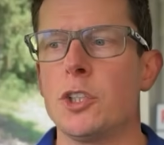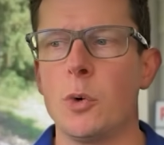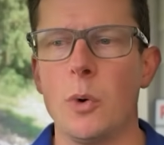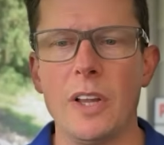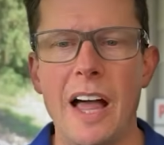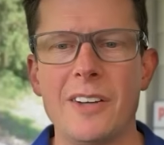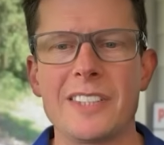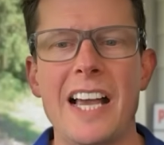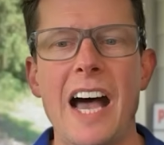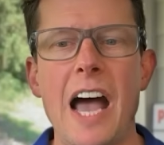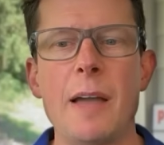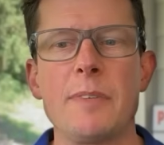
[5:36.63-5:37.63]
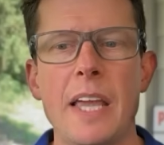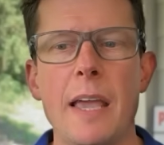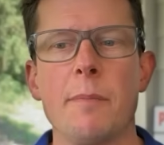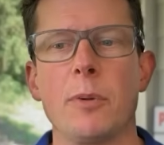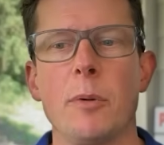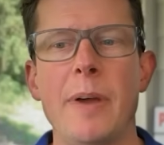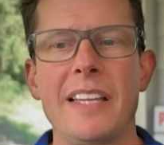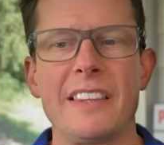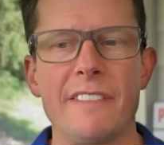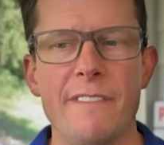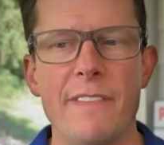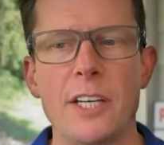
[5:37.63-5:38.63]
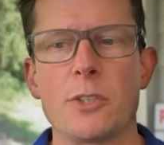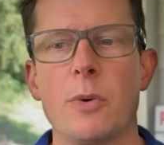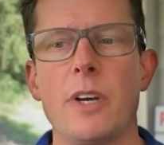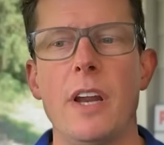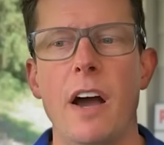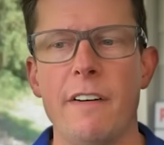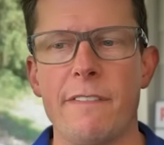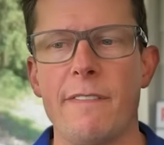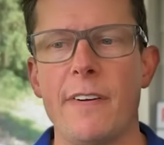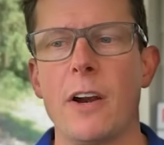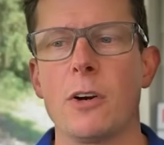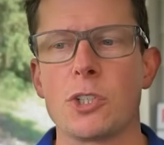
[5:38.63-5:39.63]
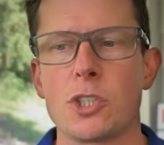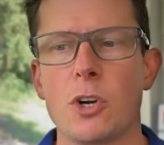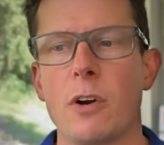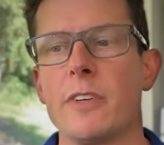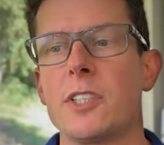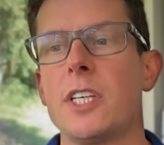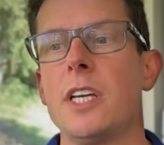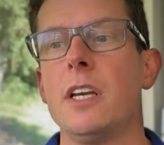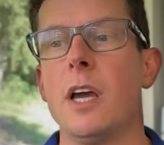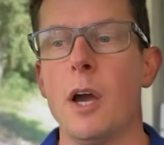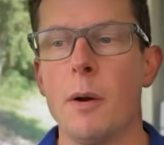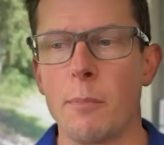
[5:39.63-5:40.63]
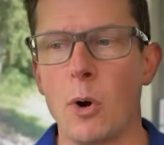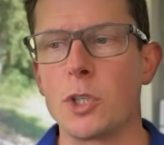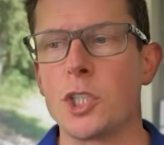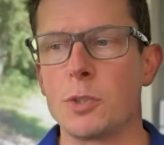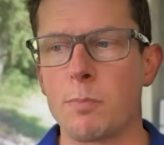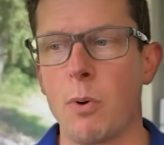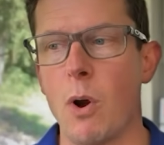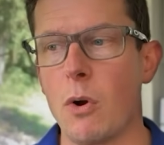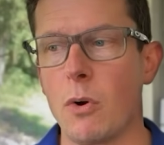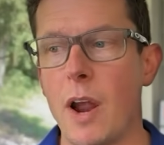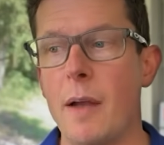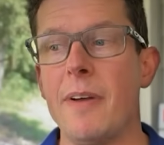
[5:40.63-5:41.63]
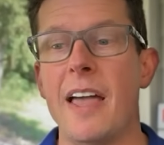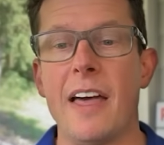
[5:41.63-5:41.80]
to allow time to implement the Veteran Affairs Servicing Purchase Program.